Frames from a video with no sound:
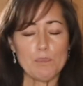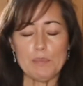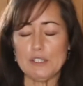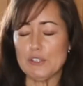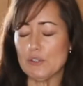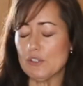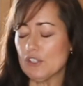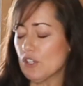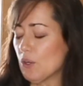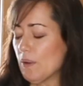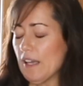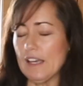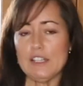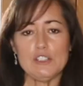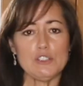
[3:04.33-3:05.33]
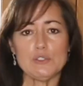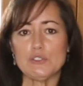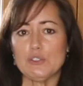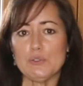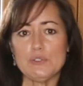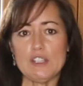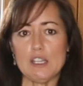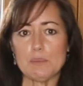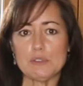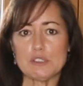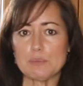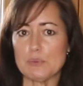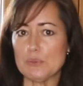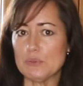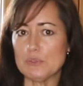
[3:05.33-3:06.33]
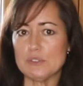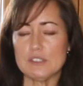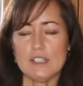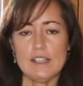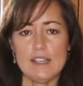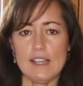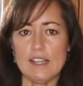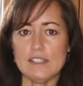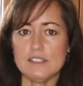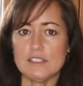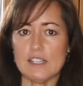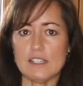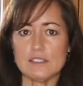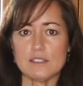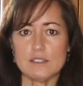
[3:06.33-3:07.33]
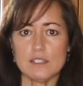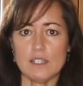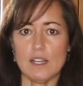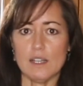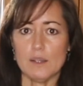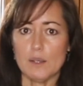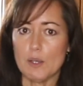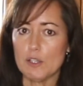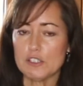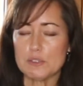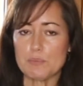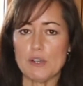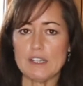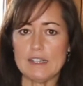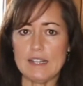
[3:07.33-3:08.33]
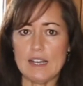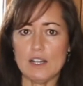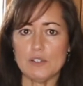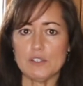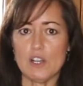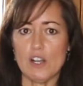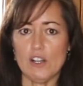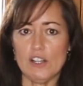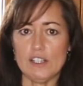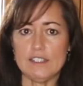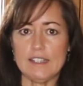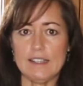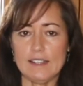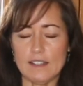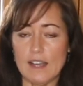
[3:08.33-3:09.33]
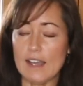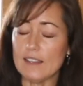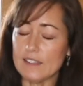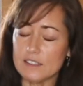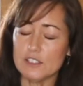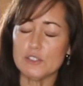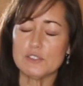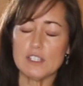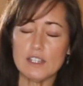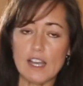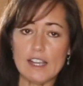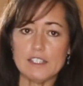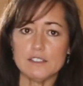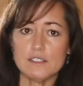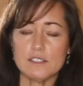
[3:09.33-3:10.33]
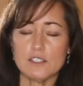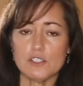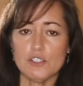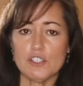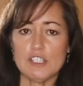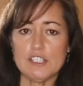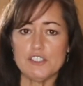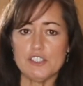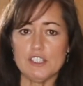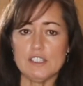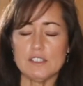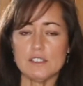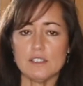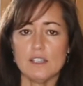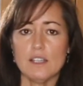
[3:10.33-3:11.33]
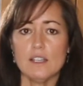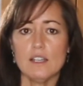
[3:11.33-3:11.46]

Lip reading: but you can go ahead and use 2 tablespoons and just spread it out on, I like to use a lined cookie sheet.